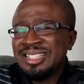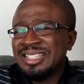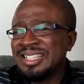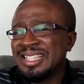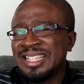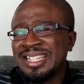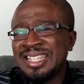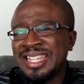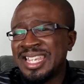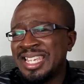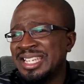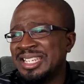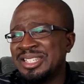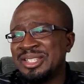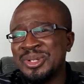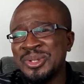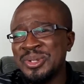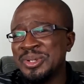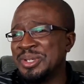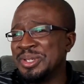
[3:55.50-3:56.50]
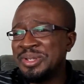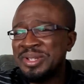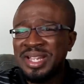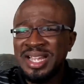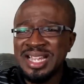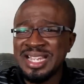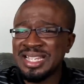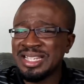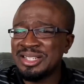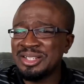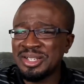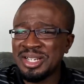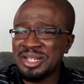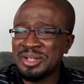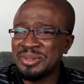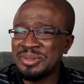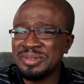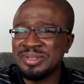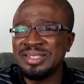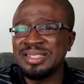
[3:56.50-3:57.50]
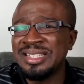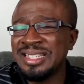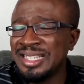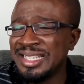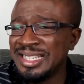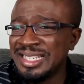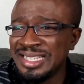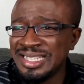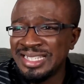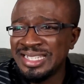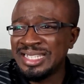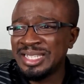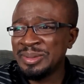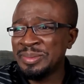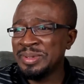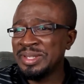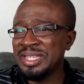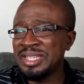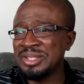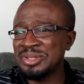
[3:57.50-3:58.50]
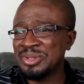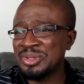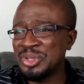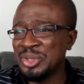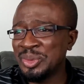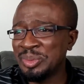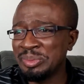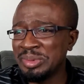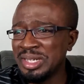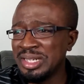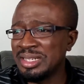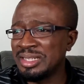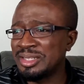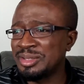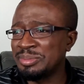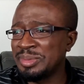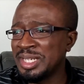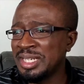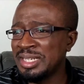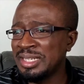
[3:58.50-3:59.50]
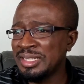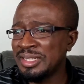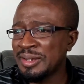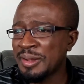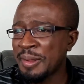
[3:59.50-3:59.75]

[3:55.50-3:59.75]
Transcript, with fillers: I can't do it. God, I don't, I don't... Some of these are too much, man.